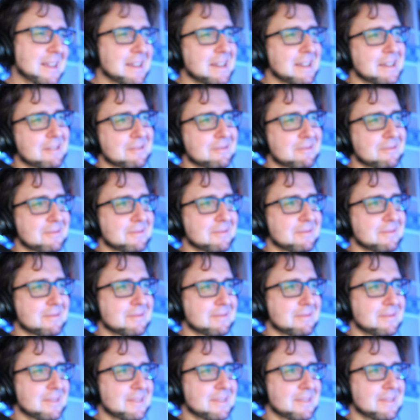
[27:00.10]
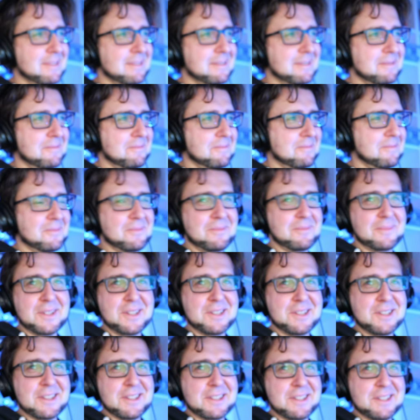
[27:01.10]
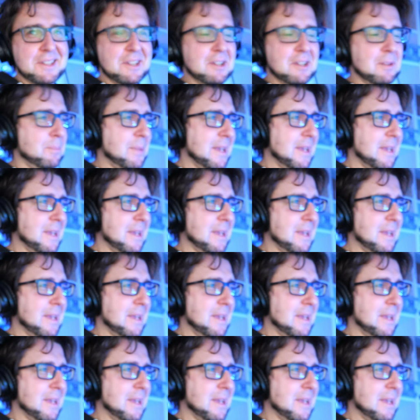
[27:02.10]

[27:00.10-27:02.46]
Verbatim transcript: like, it's just a single